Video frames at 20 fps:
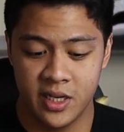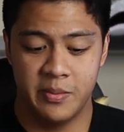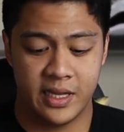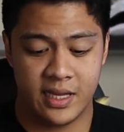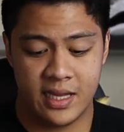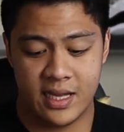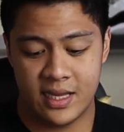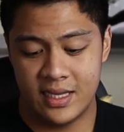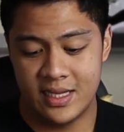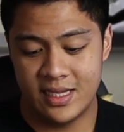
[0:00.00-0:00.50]
but
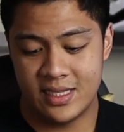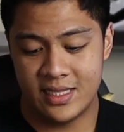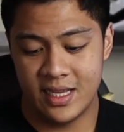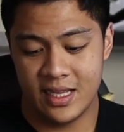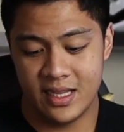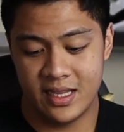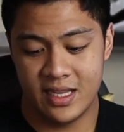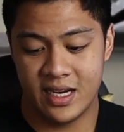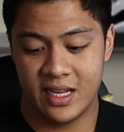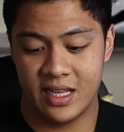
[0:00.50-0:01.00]
at least they
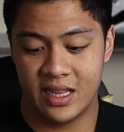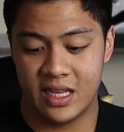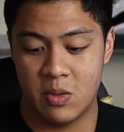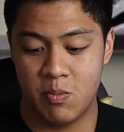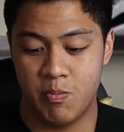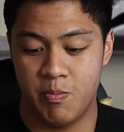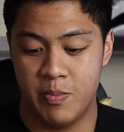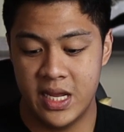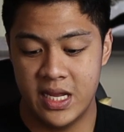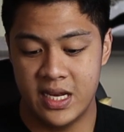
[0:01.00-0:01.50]
didn't
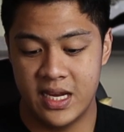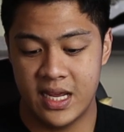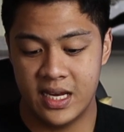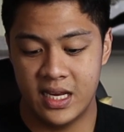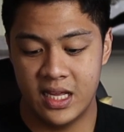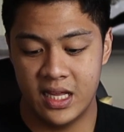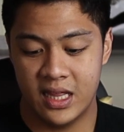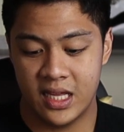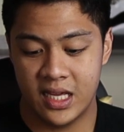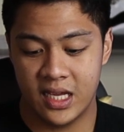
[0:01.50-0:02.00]
impede
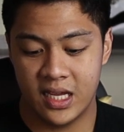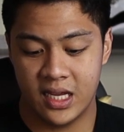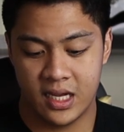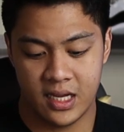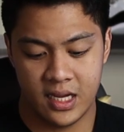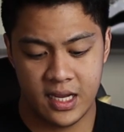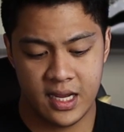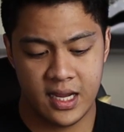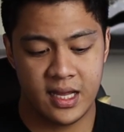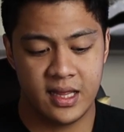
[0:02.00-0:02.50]
anything
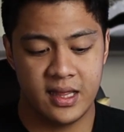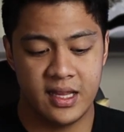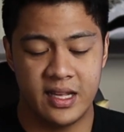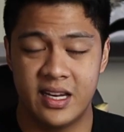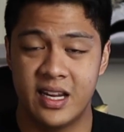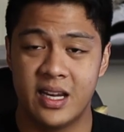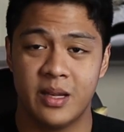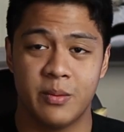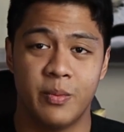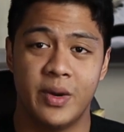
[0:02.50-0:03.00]
and they
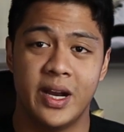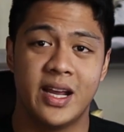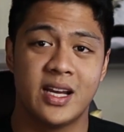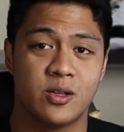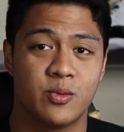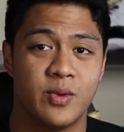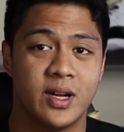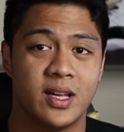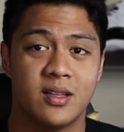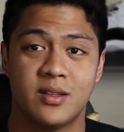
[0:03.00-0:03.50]
didn't break
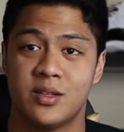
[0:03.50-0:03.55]
as well.